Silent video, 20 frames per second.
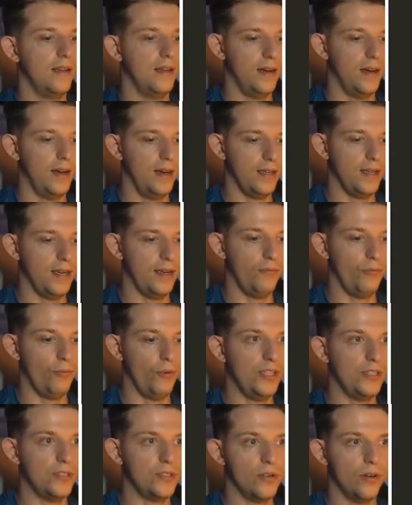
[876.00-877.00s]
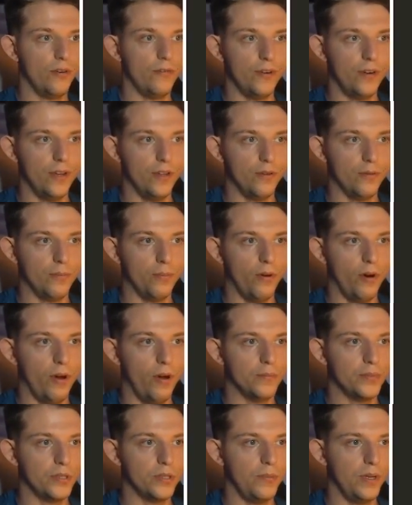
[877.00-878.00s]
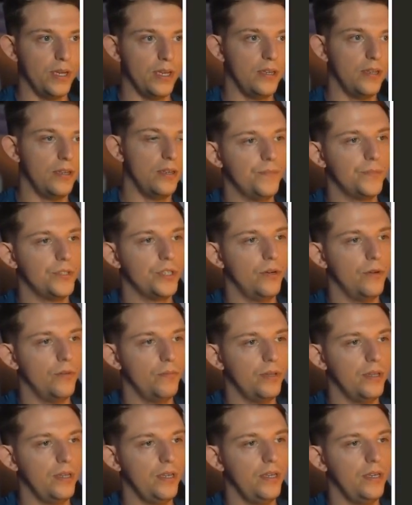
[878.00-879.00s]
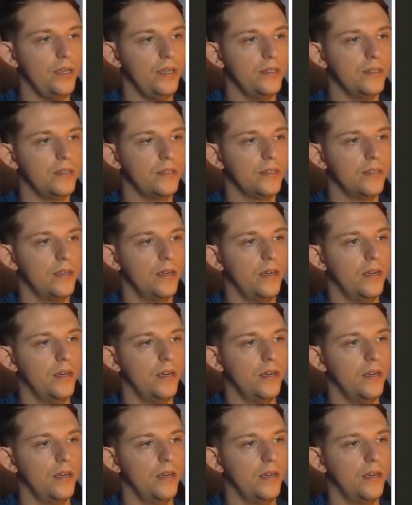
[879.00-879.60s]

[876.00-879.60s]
I gave Windsurf another prompt, so we can, so please